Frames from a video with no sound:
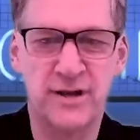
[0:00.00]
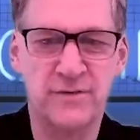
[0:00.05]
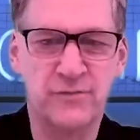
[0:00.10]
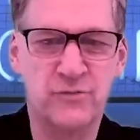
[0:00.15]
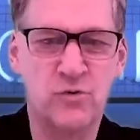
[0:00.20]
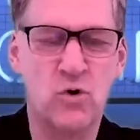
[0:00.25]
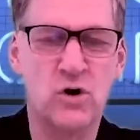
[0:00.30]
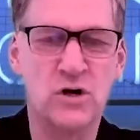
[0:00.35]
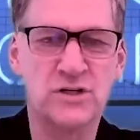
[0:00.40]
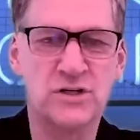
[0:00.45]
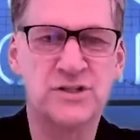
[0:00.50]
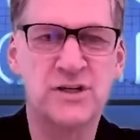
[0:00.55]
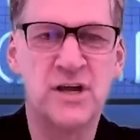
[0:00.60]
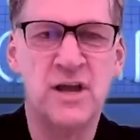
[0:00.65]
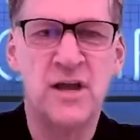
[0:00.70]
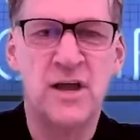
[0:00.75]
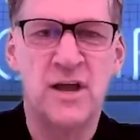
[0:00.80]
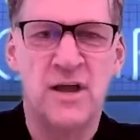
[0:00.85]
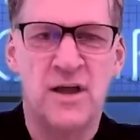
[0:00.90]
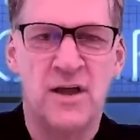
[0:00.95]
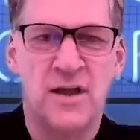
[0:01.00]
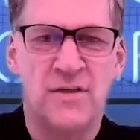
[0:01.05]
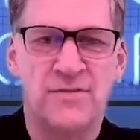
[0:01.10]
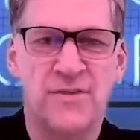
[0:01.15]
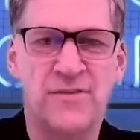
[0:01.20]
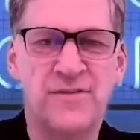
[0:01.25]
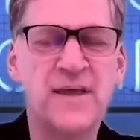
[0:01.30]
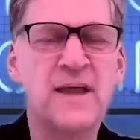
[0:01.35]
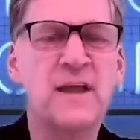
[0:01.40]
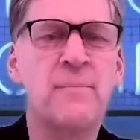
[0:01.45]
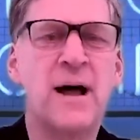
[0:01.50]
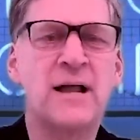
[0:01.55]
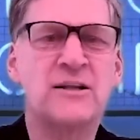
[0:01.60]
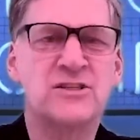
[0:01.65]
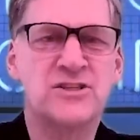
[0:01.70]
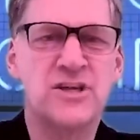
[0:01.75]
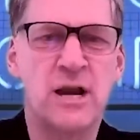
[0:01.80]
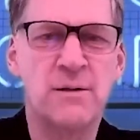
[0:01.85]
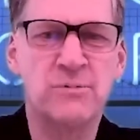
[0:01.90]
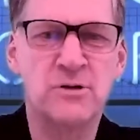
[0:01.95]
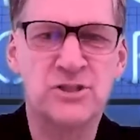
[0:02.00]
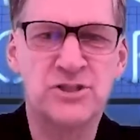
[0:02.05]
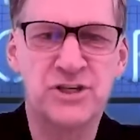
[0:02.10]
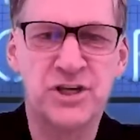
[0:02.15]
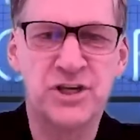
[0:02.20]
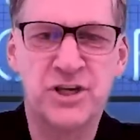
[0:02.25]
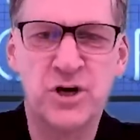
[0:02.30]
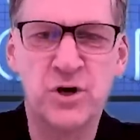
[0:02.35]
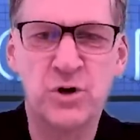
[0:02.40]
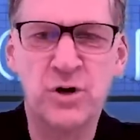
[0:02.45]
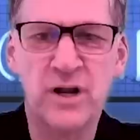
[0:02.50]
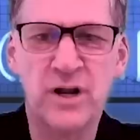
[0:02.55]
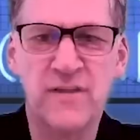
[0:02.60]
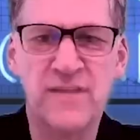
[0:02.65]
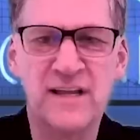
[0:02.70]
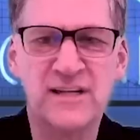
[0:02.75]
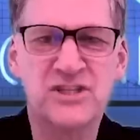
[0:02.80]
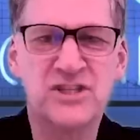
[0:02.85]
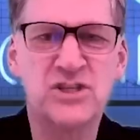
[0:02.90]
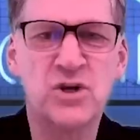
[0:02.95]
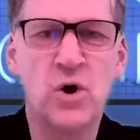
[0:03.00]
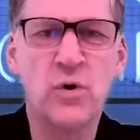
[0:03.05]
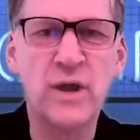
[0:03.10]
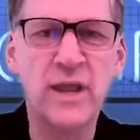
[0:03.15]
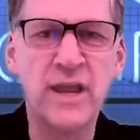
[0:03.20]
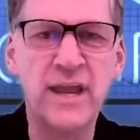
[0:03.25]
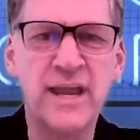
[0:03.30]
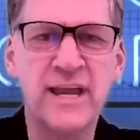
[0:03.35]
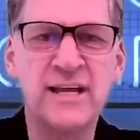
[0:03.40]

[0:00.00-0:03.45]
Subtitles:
And of course, the thing about cybersecurity that's so